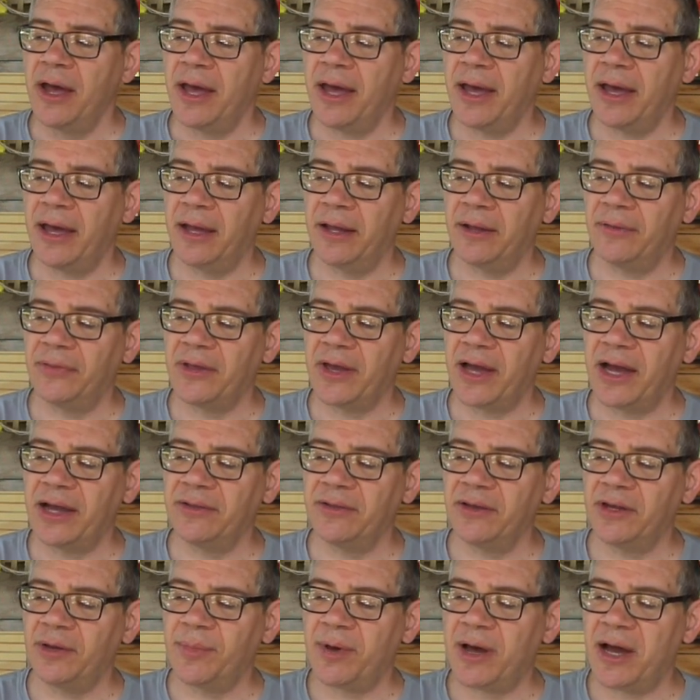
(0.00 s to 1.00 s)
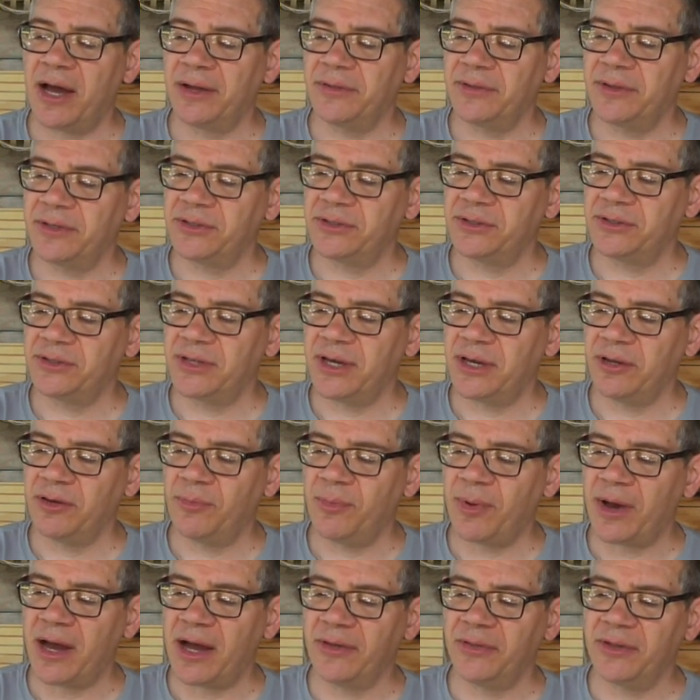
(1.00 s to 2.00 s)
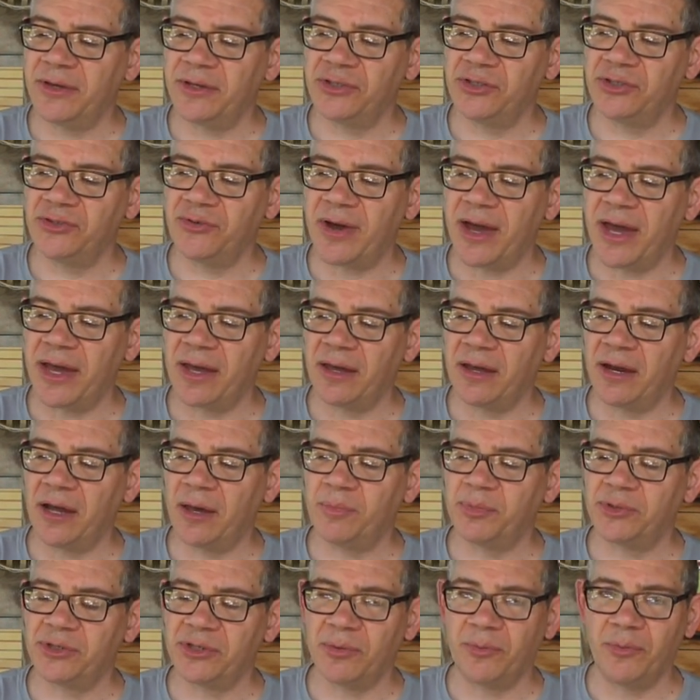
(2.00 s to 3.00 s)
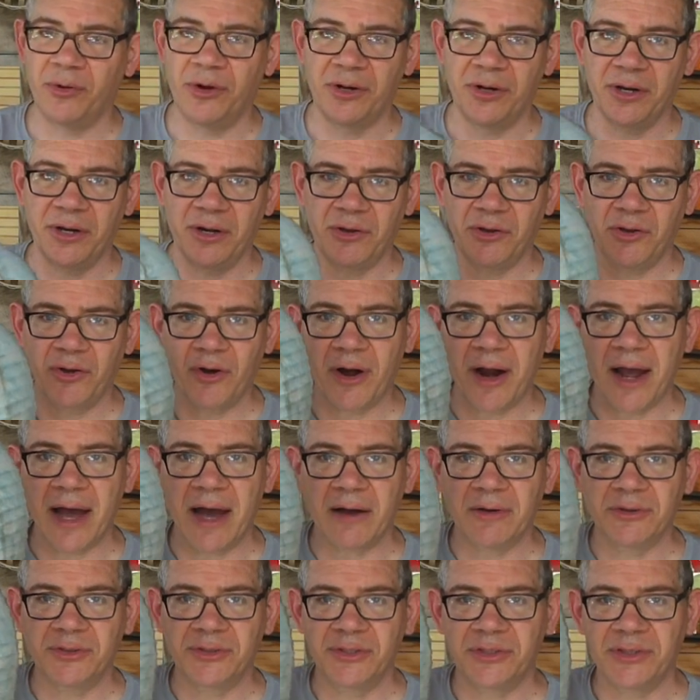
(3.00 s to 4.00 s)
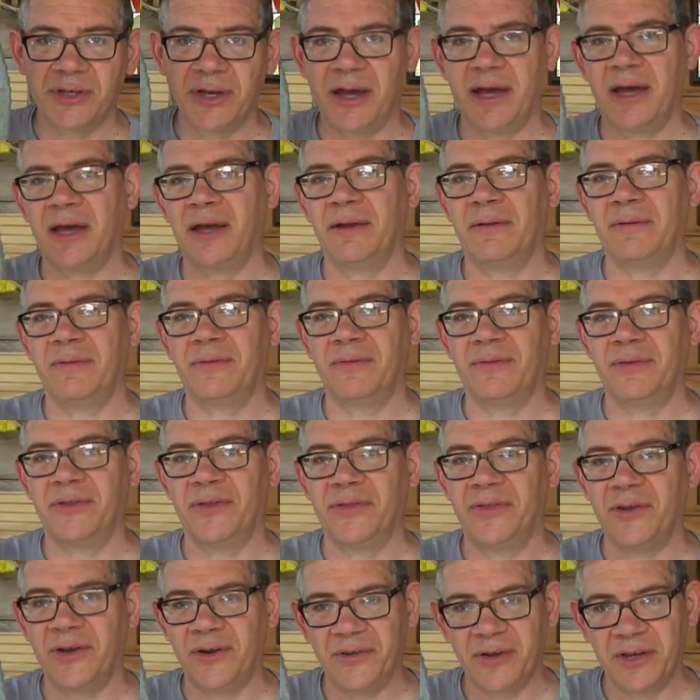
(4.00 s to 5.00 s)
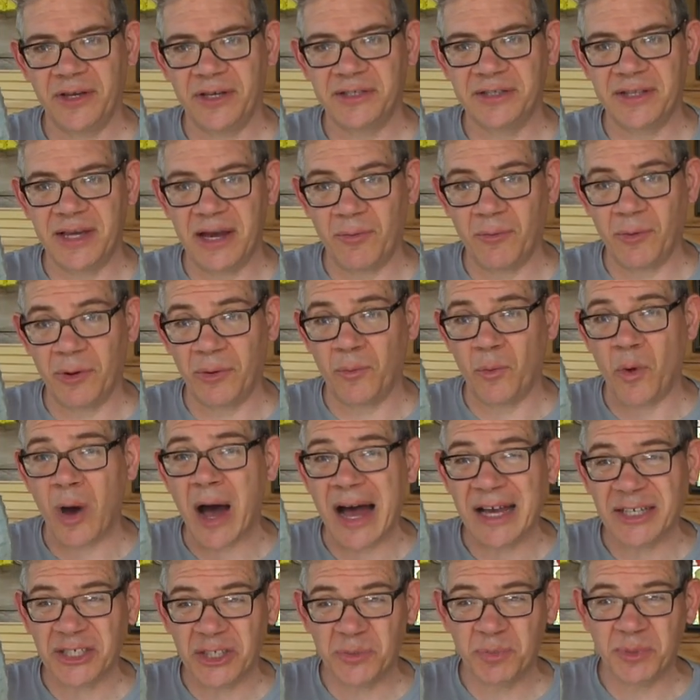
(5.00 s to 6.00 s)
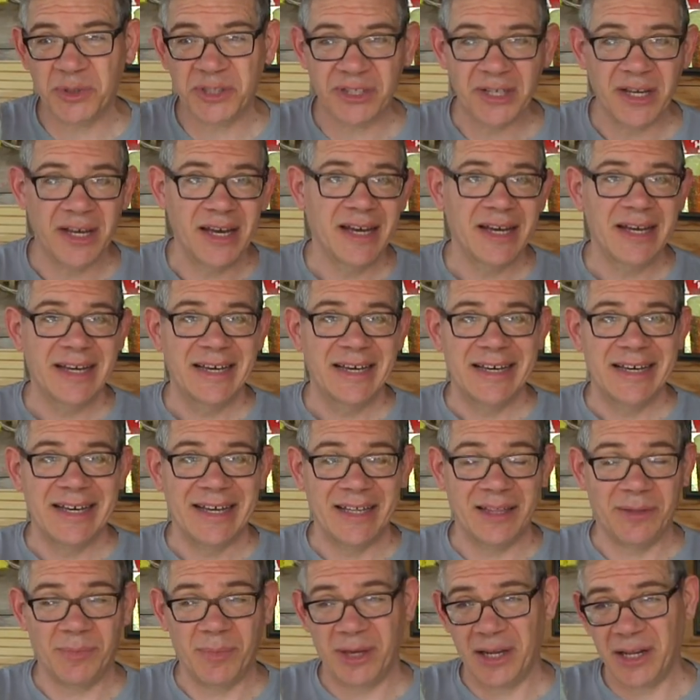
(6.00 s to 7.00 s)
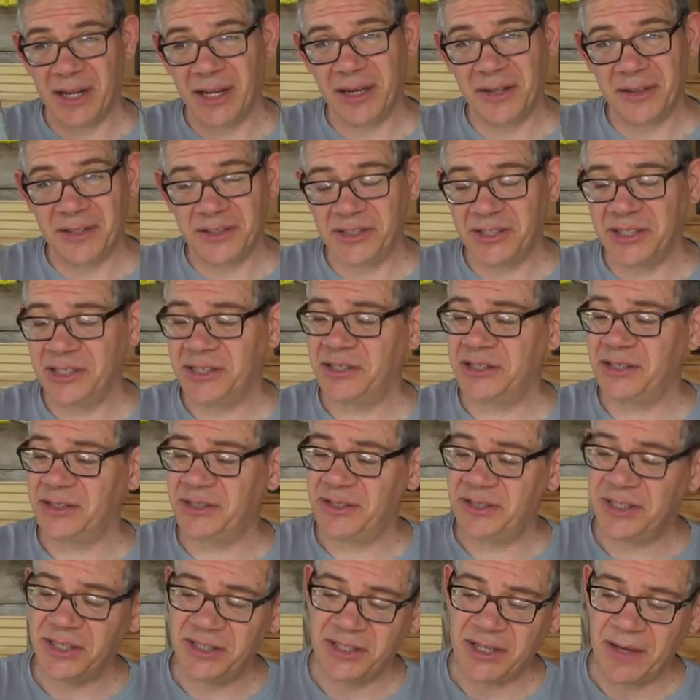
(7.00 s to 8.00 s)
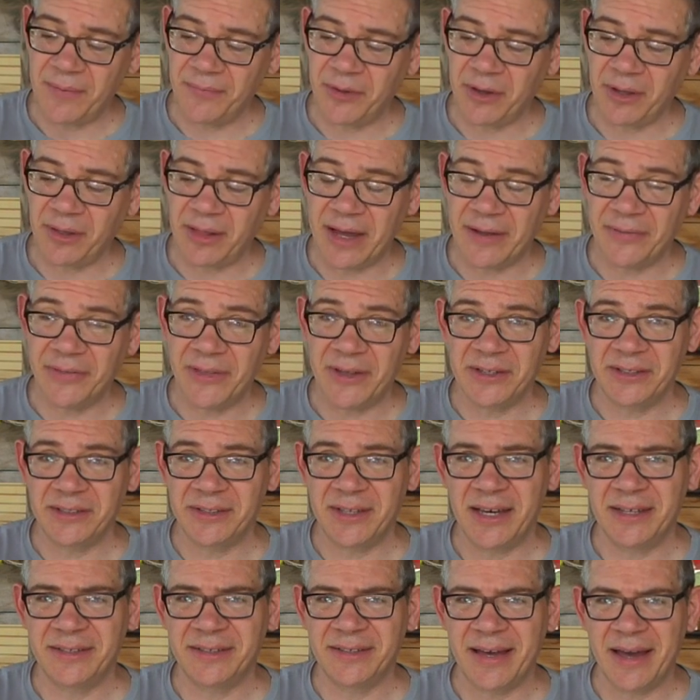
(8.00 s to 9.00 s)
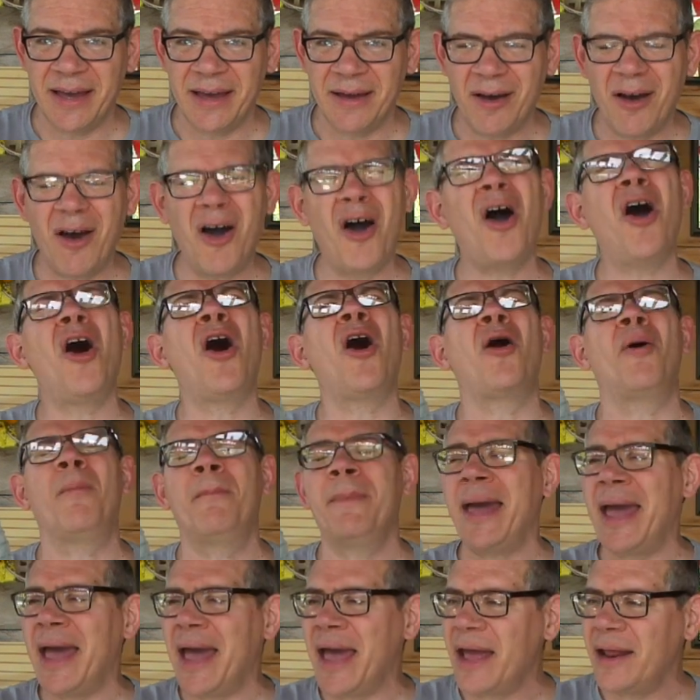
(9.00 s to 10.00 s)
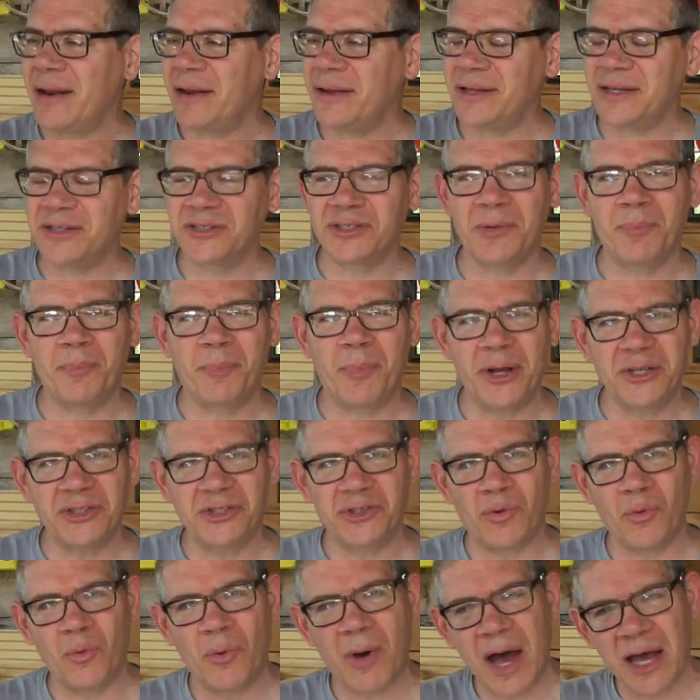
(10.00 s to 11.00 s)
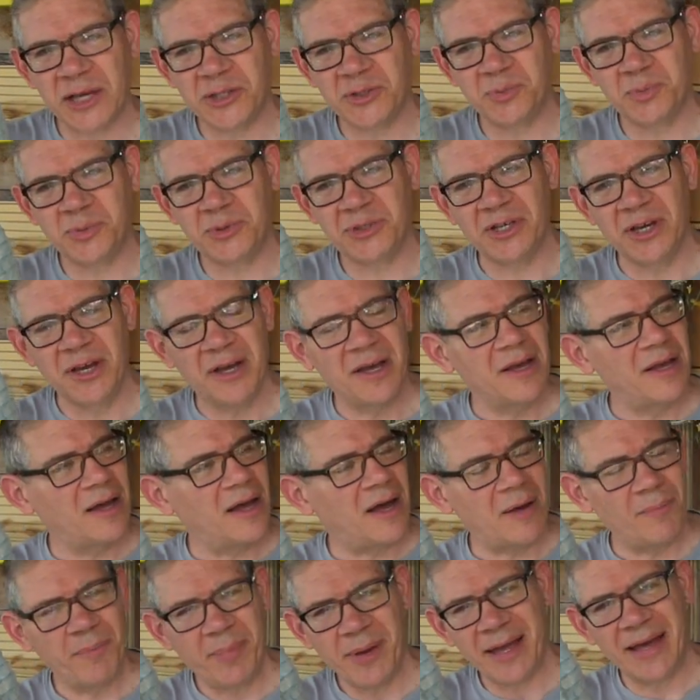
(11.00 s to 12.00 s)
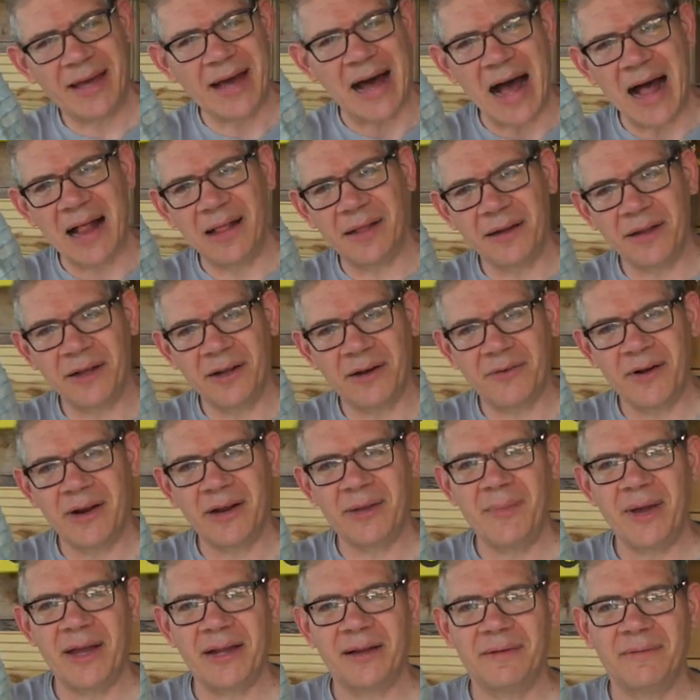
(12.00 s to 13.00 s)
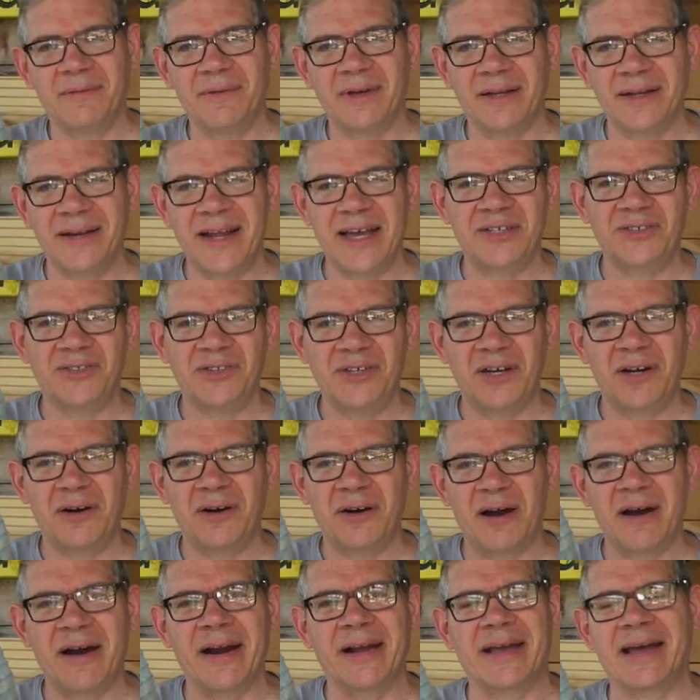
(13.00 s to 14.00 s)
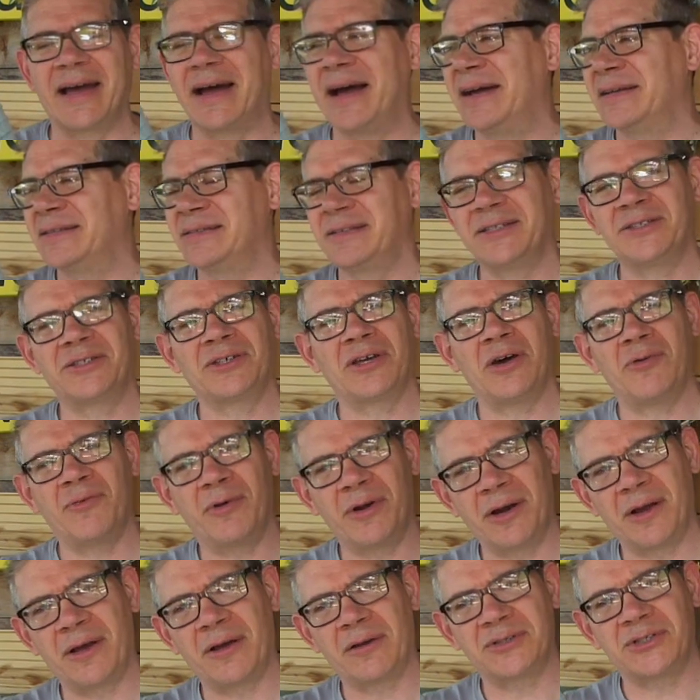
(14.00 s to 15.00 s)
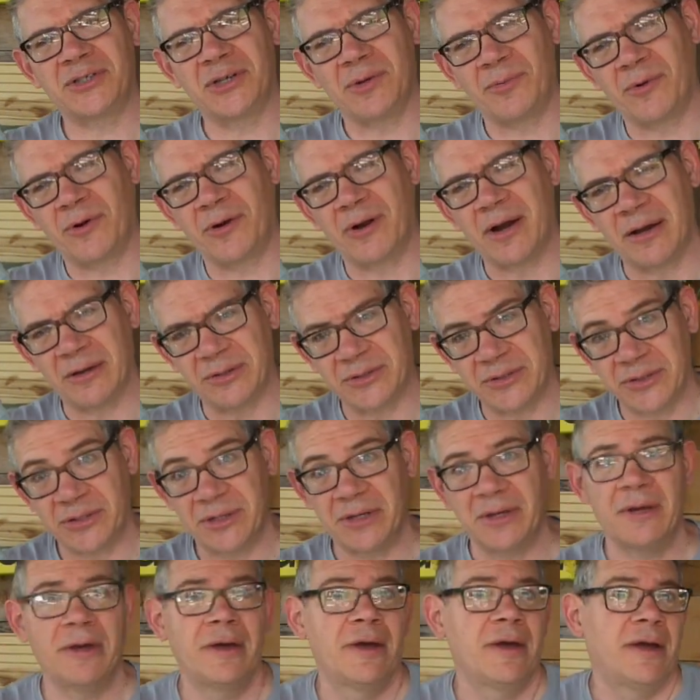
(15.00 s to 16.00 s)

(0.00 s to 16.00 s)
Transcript: And the idea behind this is that you buy this, you hang it up somewhere near your house, and the theory is that when wasps in the beginning of the season see something like this, they say, "Oh man, there's a bunch of wasps. A big colony already made a nest here. All right, guys, let's go. We're going to go somewhere else."